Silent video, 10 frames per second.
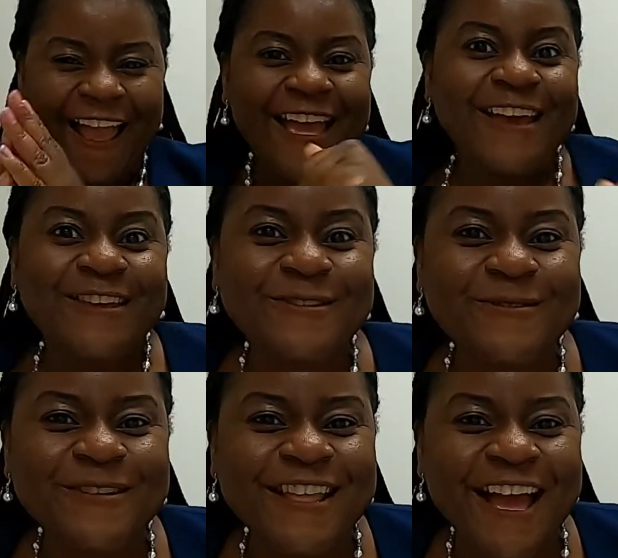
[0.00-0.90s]
You
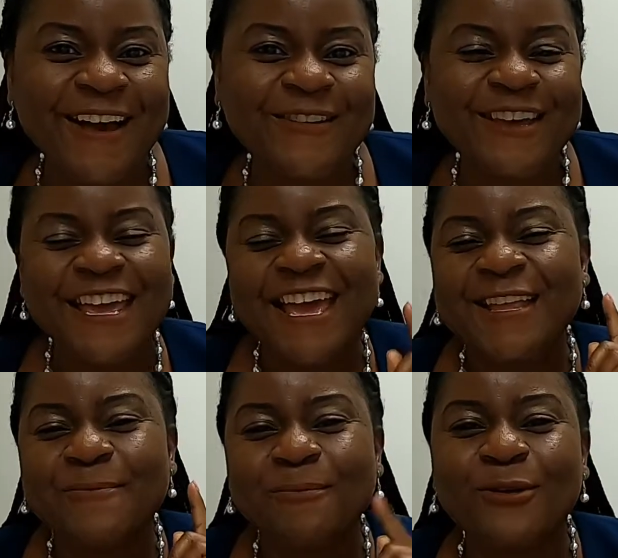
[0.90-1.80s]
are now an
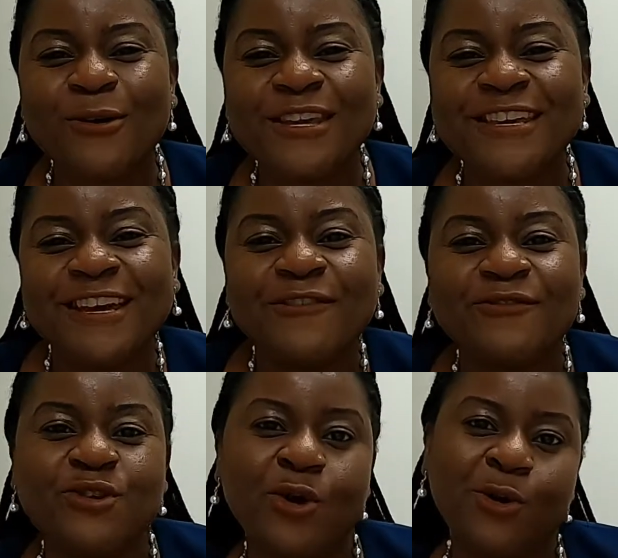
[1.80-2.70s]
employee of
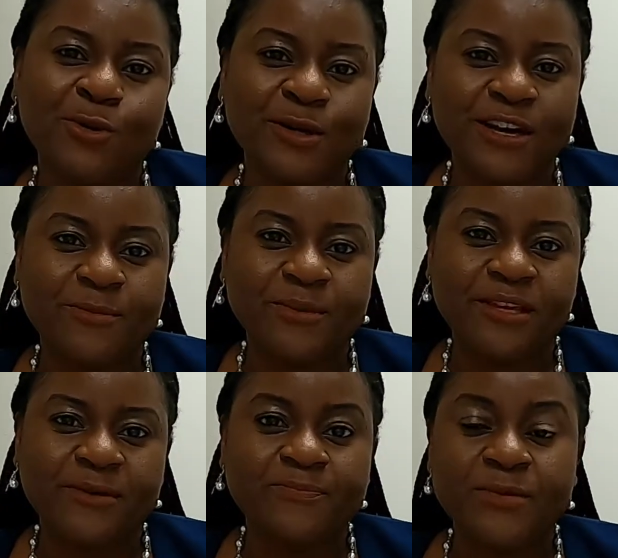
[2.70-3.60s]
your own
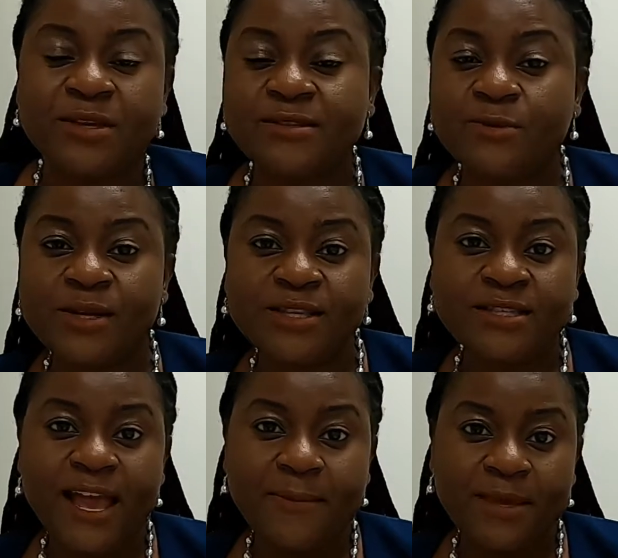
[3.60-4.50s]
company. So, what does
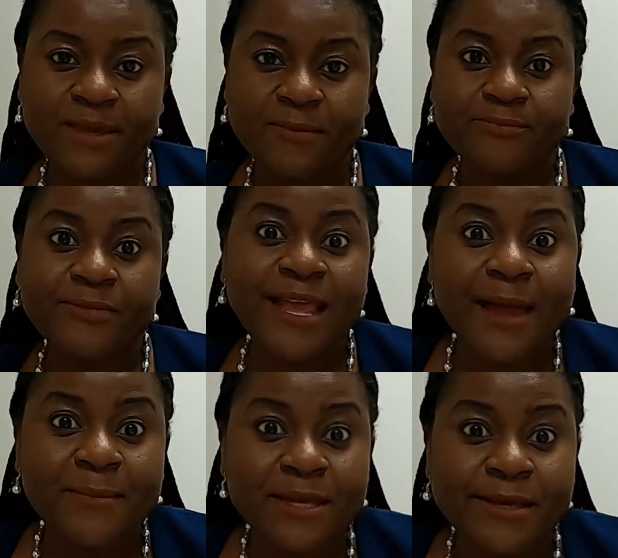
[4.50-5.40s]
that mean? That
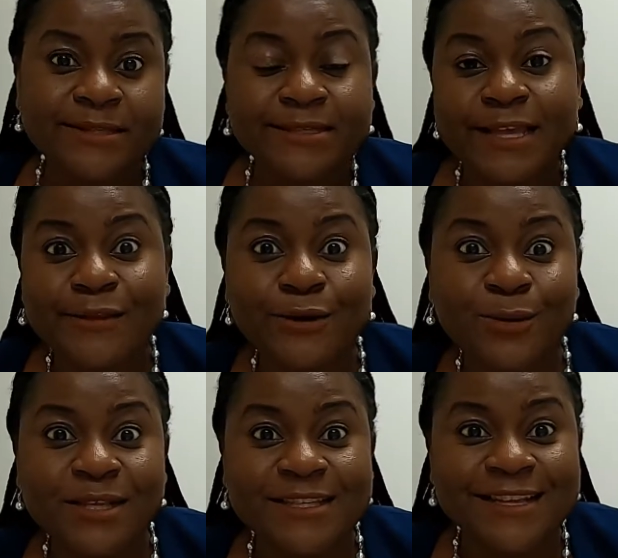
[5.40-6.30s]
means that no
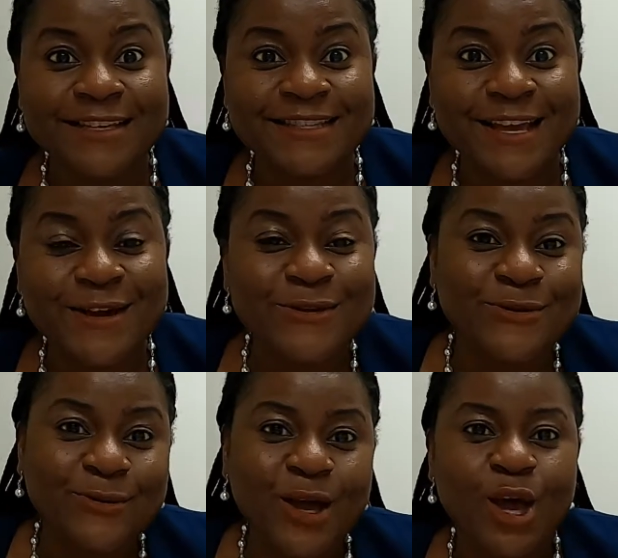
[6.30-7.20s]
one is going to tell
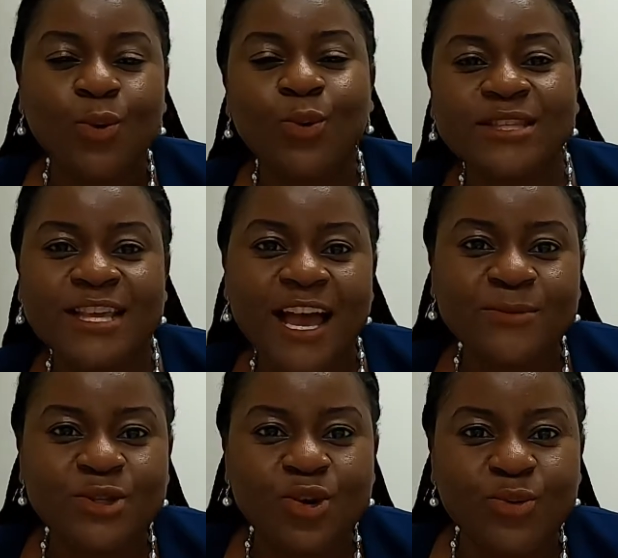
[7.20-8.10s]
you what time
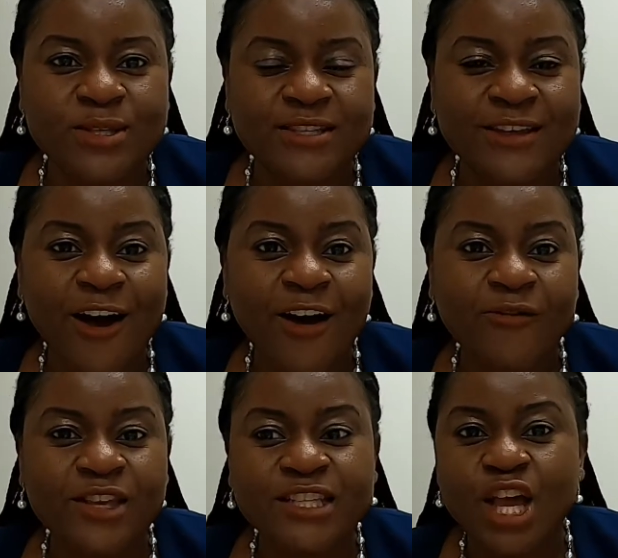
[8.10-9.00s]
to go into the
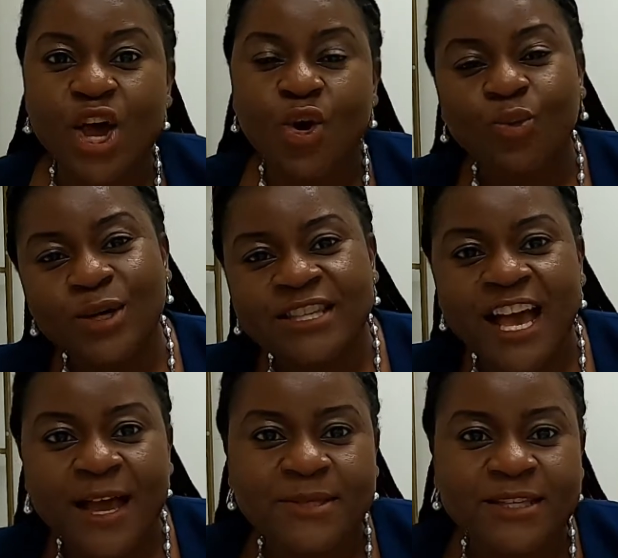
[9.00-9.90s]
office, what
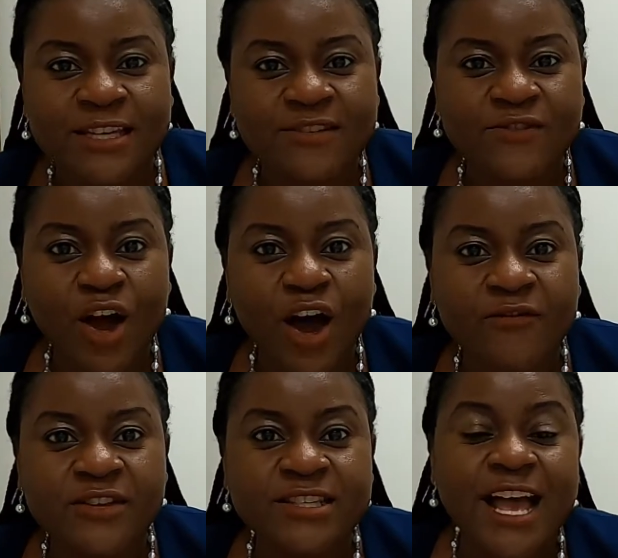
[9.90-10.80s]
time to leave the
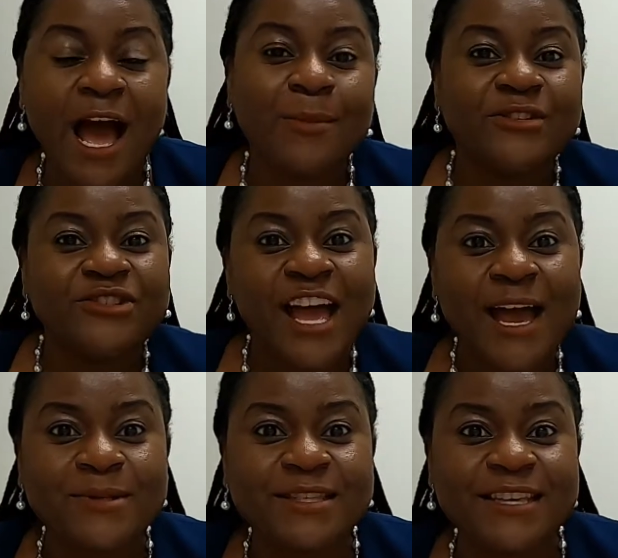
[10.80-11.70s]
office, how much
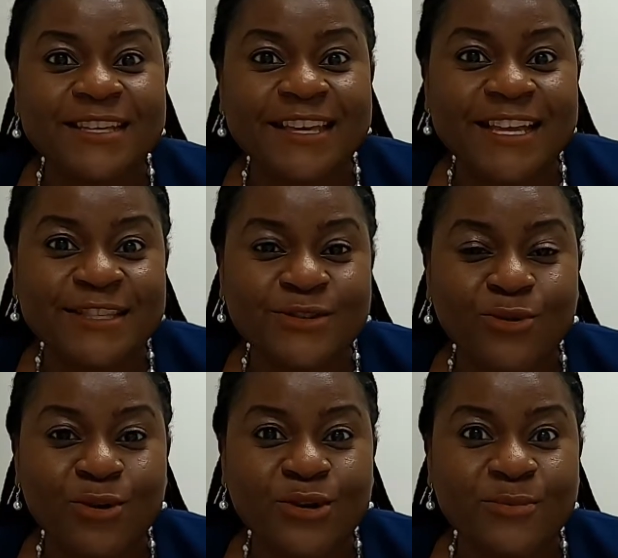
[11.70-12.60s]
time to dedicate to
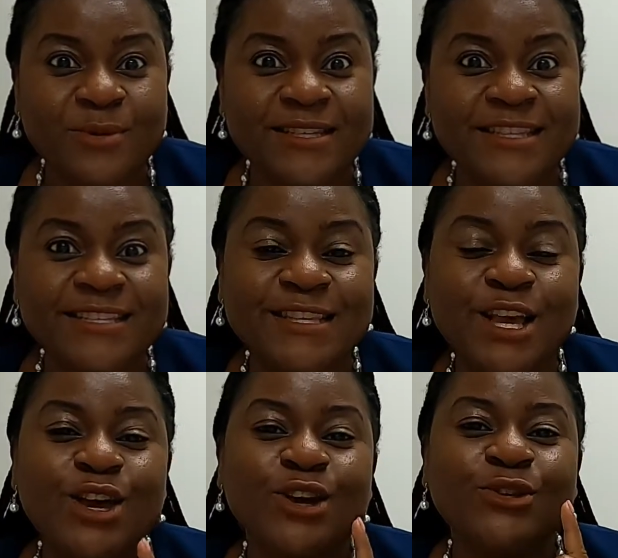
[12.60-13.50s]
growing your business.
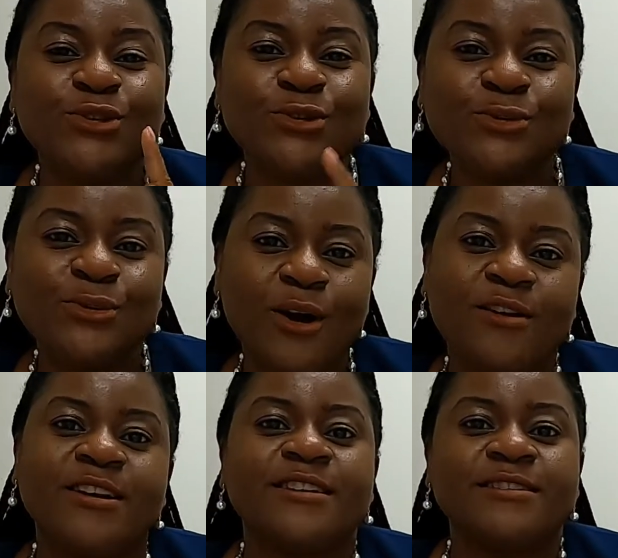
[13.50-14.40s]
You are
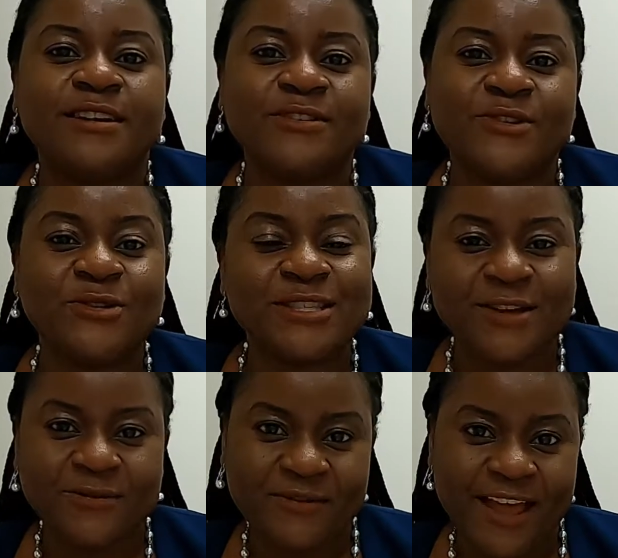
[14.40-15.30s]
going to tell
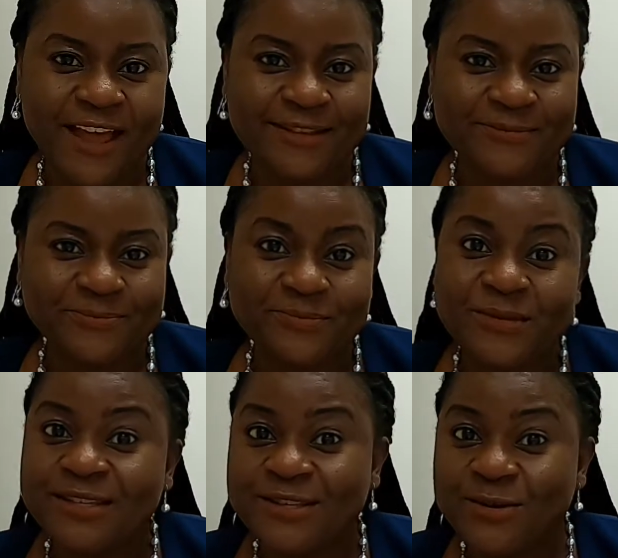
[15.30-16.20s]
yourself that.
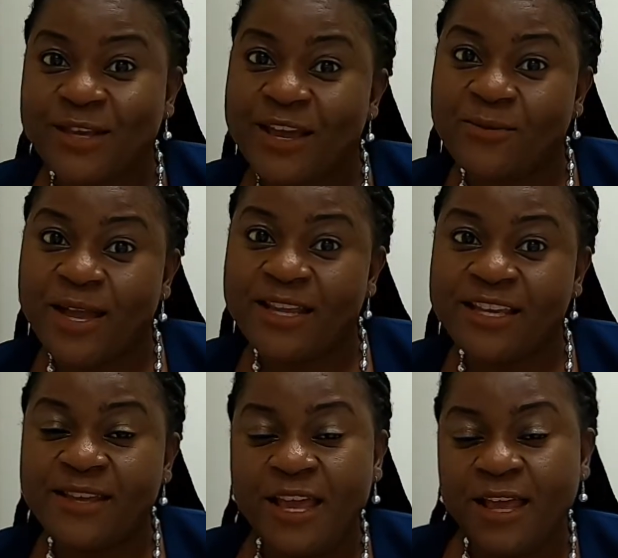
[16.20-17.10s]
So, get
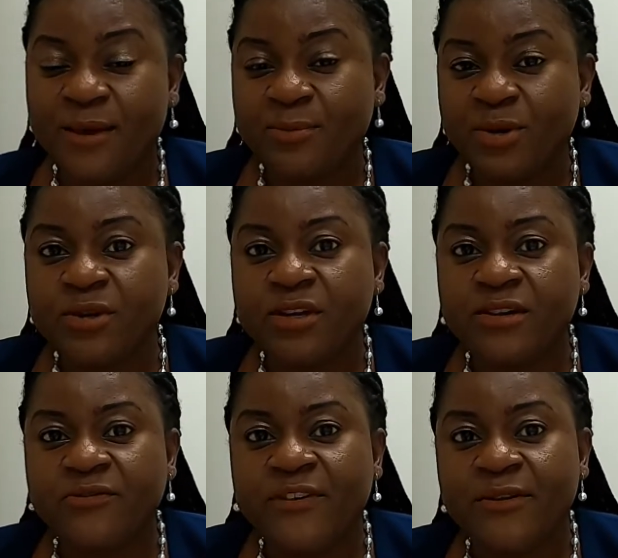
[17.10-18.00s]
ready, build a
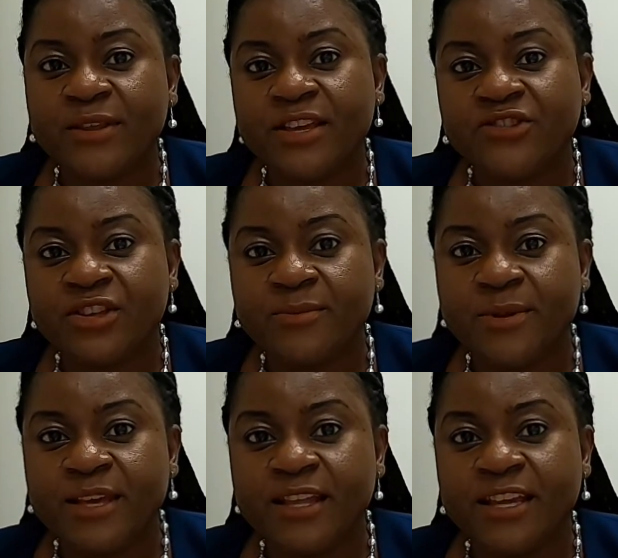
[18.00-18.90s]
good foundation in the
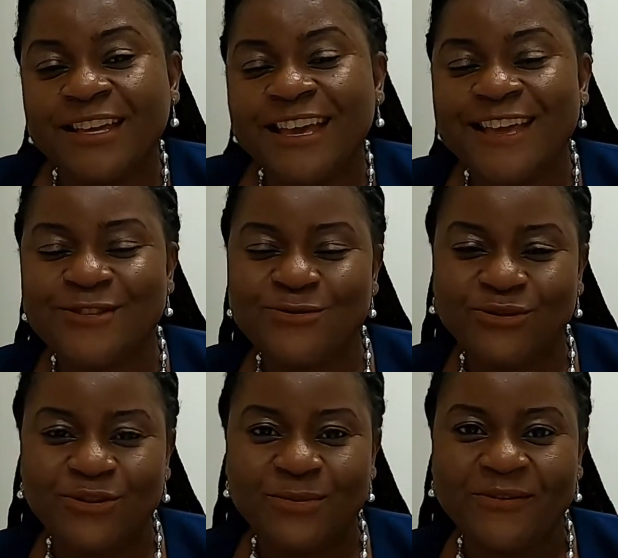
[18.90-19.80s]
beginning, and you
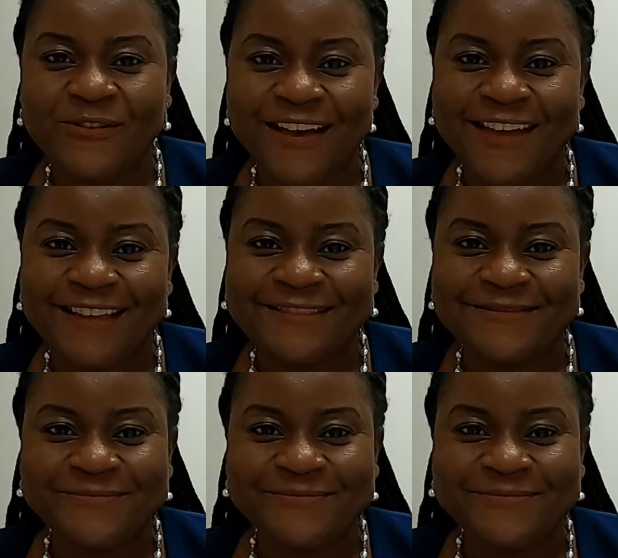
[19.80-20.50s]
should be fine.